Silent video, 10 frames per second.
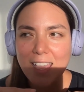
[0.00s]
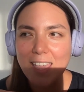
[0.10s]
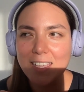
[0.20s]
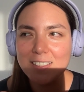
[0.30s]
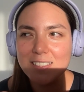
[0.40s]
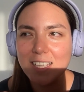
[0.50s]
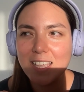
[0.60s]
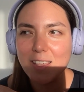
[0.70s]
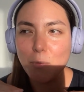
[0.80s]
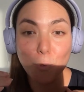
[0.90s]
And
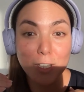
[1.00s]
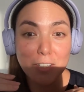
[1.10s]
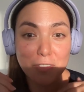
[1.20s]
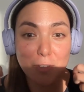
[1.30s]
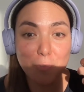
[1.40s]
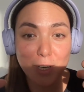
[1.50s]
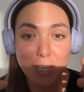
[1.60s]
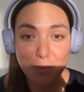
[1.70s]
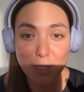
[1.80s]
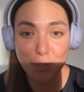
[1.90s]
what if they're
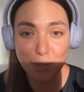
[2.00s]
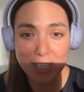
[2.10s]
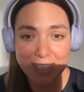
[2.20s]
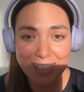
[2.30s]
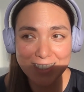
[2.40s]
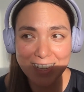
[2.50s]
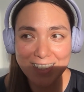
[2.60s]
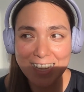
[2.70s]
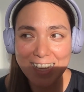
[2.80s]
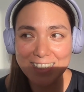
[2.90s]
really, really good at it? And
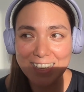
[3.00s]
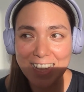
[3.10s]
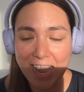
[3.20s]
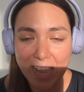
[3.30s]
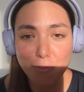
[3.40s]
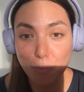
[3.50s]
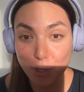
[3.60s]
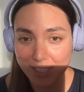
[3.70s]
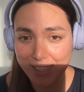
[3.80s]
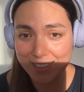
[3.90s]
then I have more
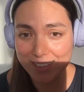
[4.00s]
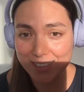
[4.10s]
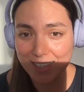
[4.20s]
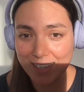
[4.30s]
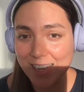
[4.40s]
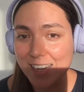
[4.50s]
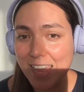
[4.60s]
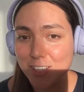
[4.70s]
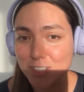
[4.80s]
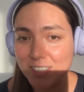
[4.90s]
clients than I can
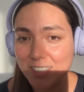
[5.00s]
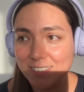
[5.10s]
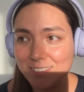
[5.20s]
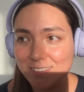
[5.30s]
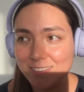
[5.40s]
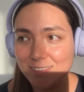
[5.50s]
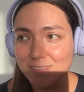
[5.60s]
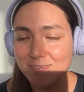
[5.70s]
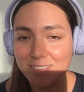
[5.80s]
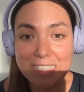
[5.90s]
actually
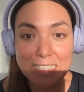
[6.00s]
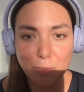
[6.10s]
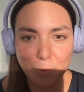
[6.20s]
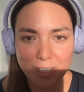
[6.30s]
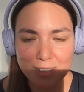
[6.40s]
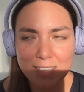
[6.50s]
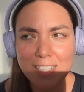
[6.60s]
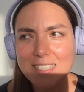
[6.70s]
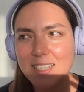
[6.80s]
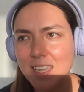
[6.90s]
deal with. And
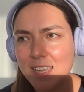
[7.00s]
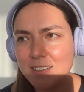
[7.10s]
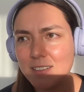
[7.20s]
yes, I can